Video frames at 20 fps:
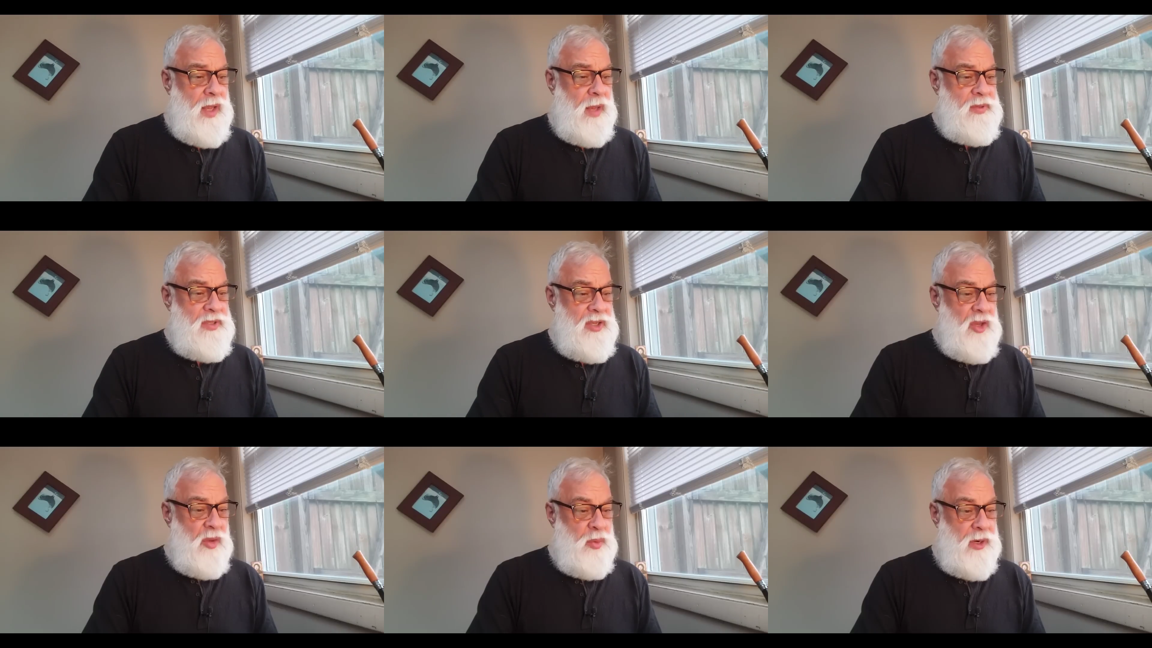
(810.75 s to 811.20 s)

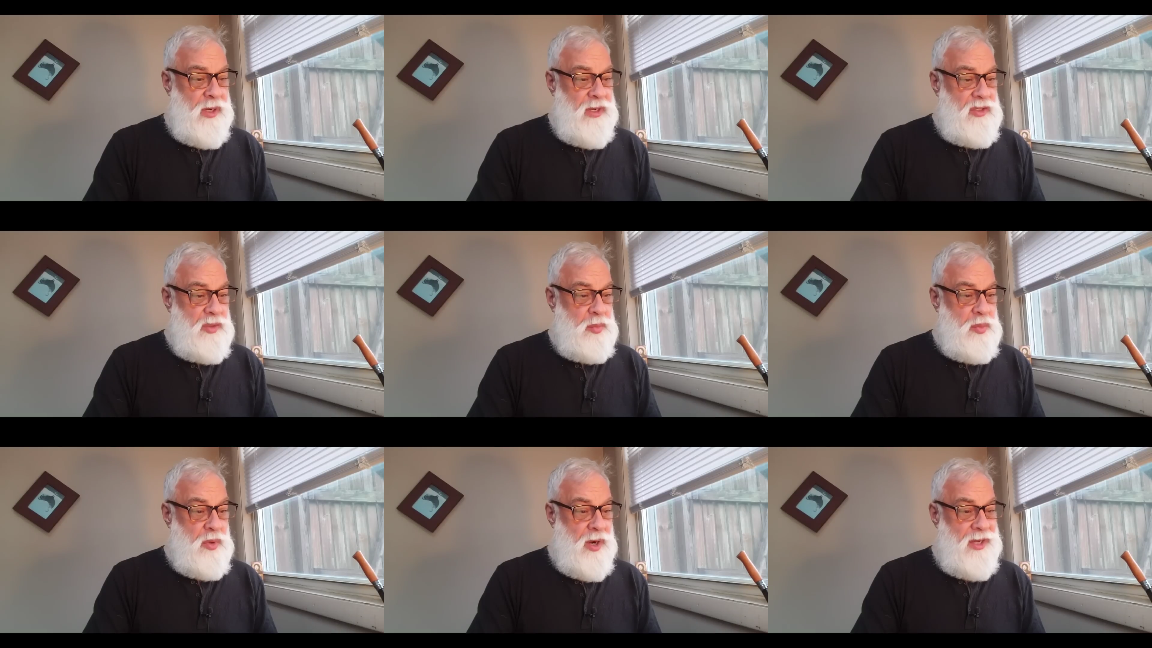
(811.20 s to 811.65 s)
I'm still
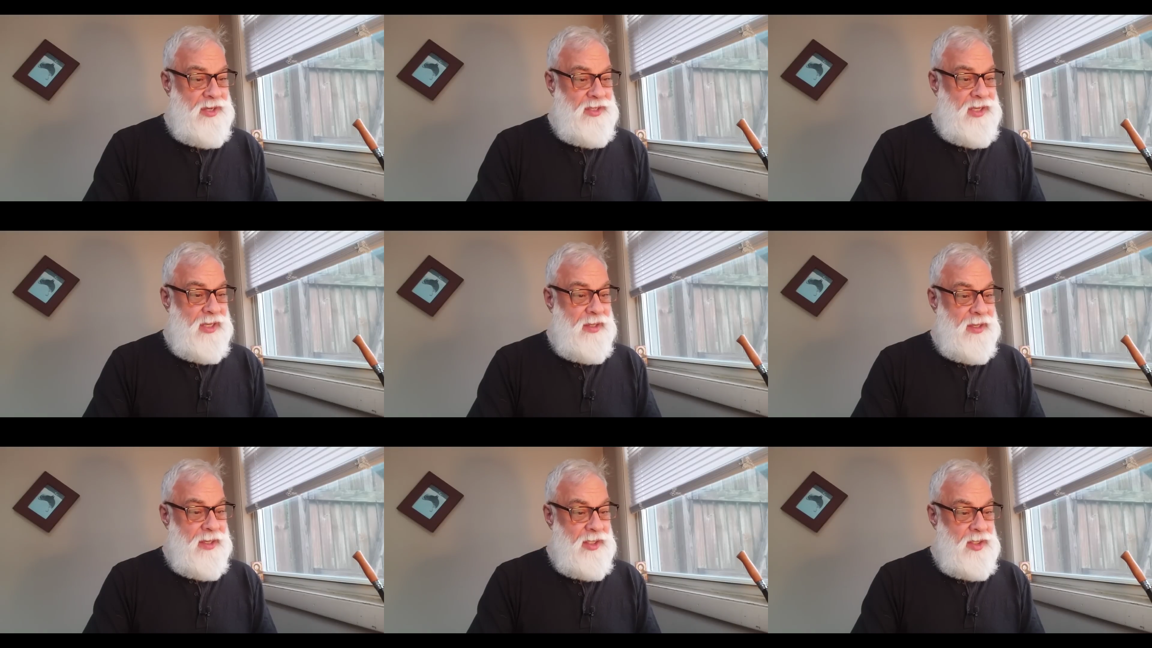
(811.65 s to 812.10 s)
pretty
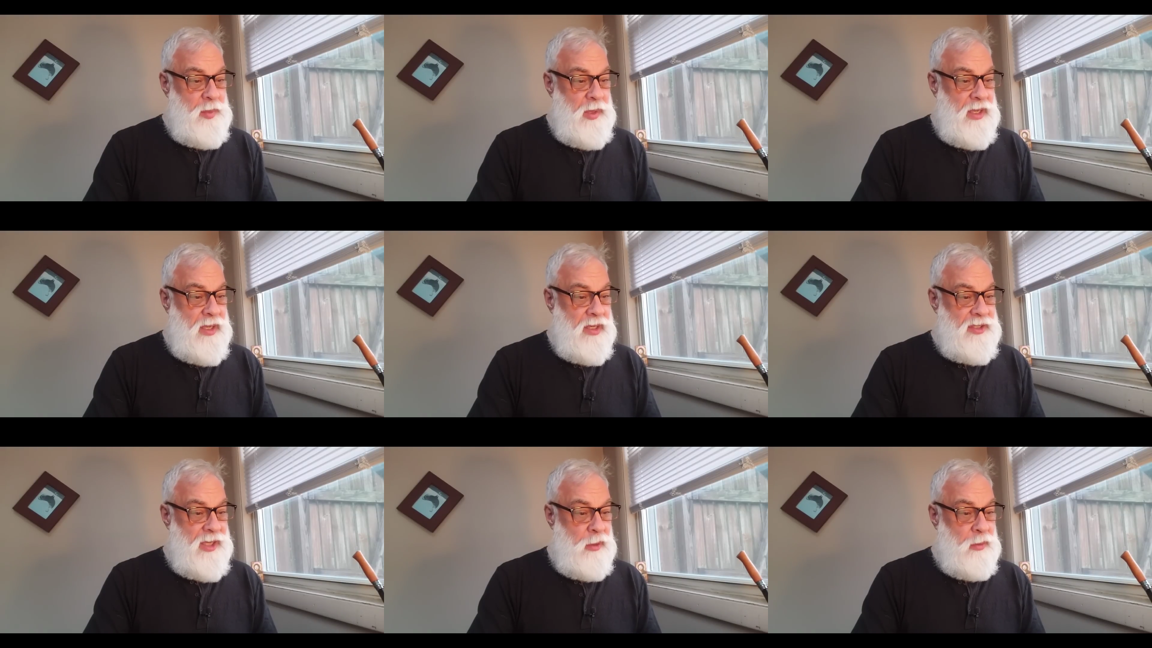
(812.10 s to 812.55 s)
surprised at this
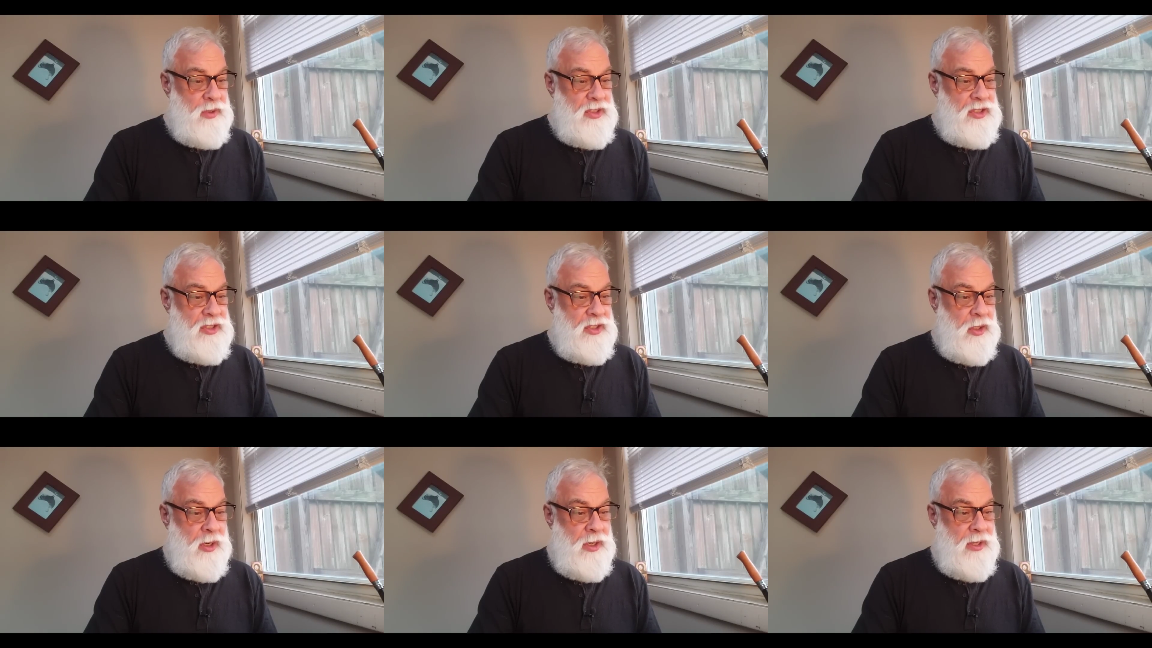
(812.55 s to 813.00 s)
because I was
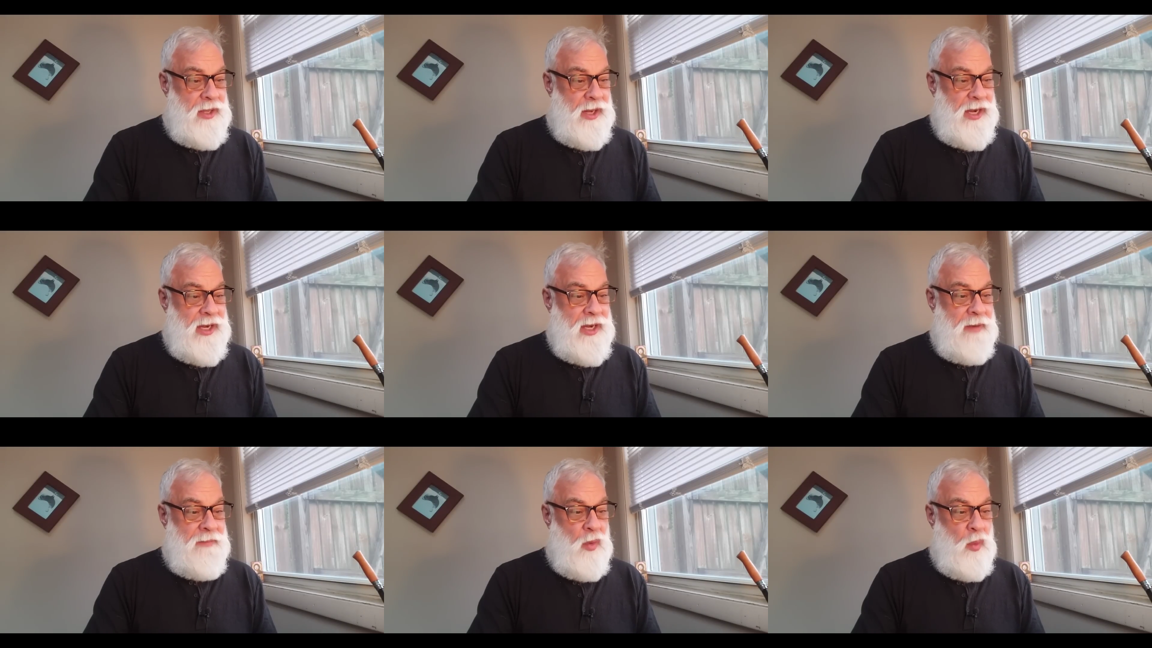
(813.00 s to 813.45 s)
certain
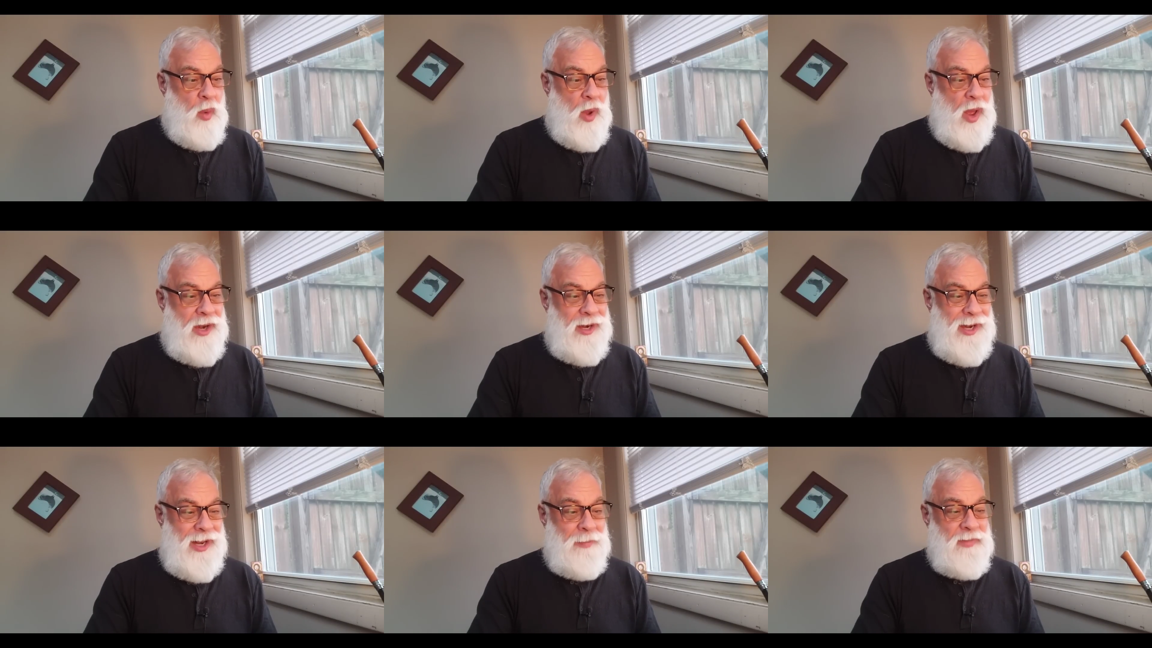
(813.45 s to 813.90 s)
that I never
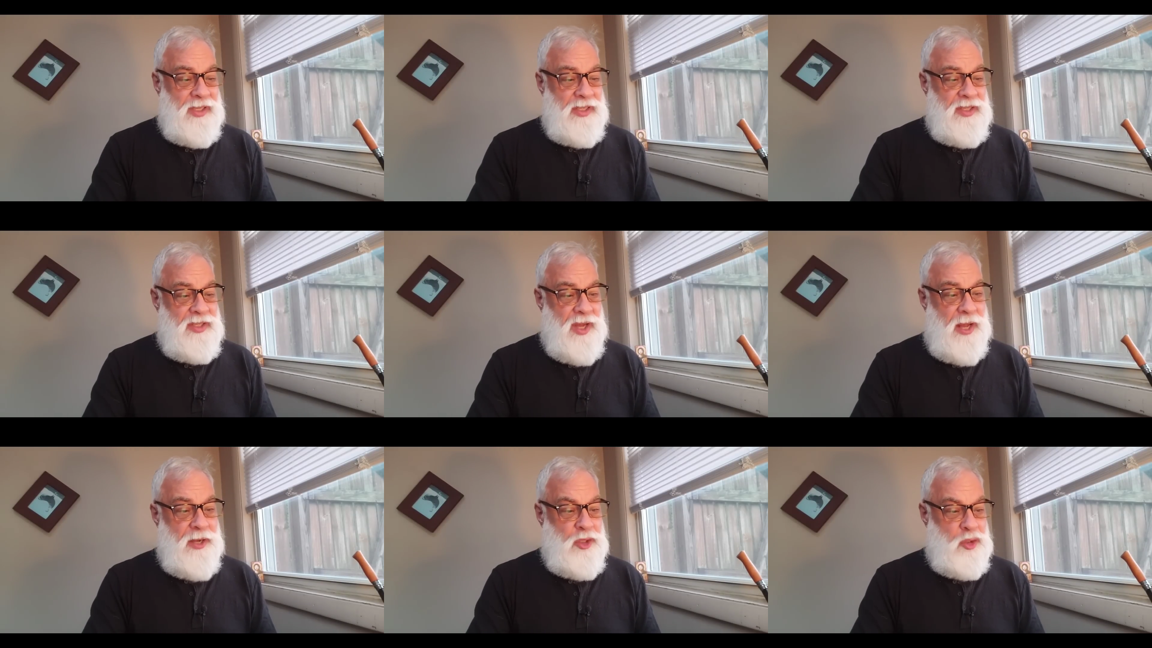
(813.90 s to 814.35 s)
wanted him to
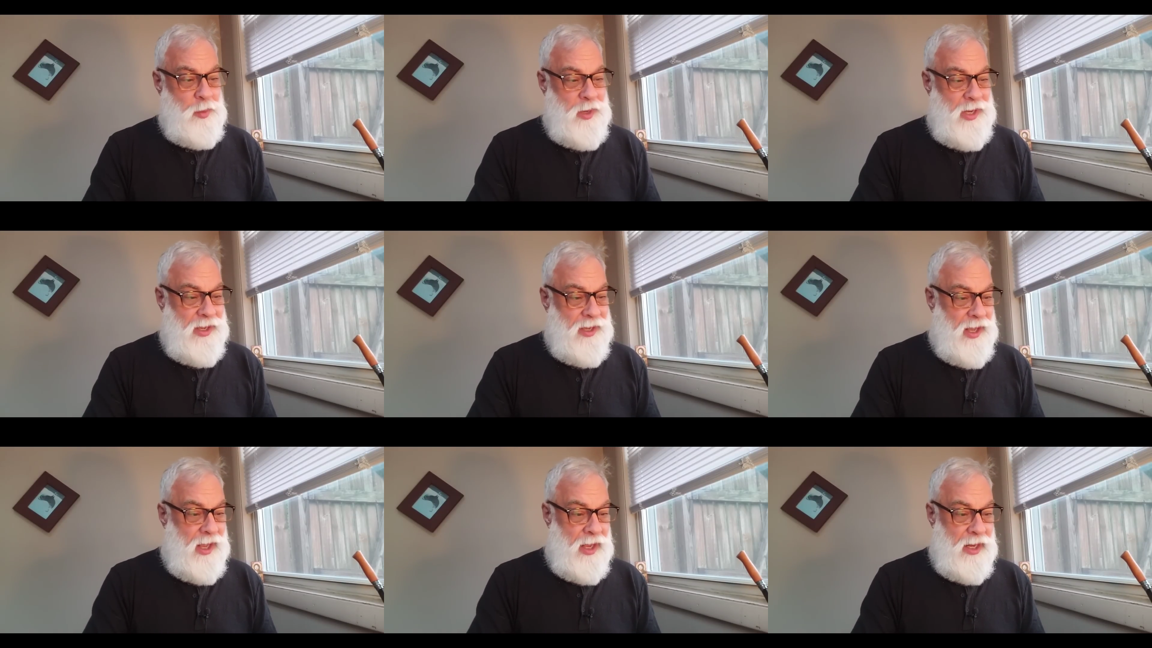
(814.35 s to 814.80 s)
touch
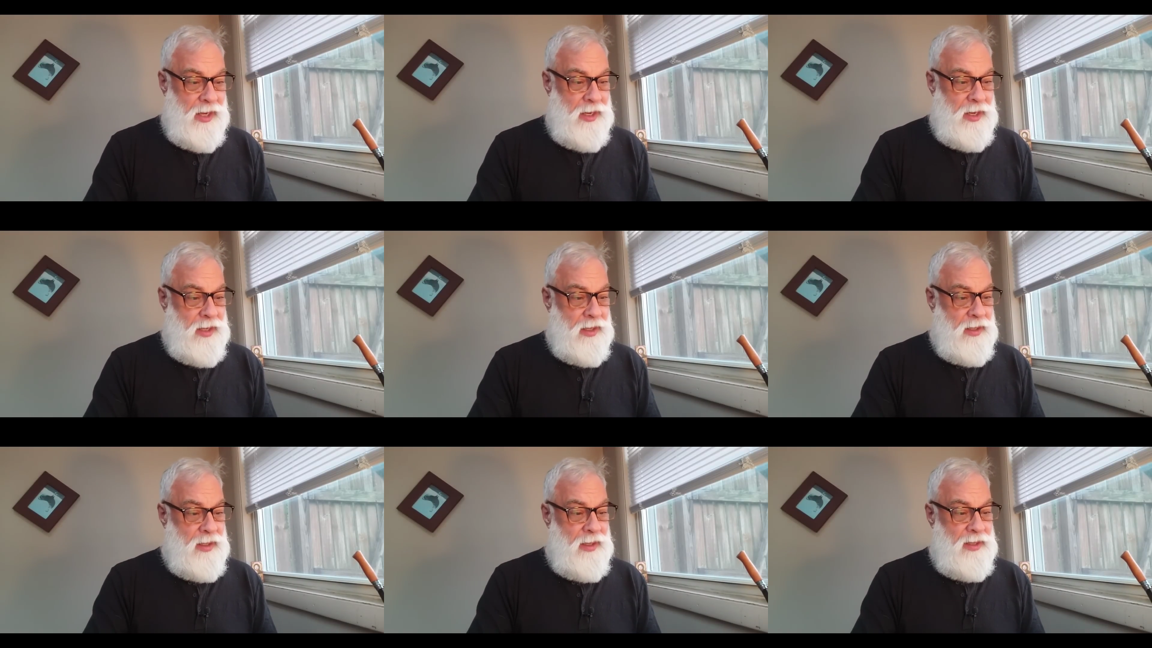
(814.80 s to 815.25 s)
me again.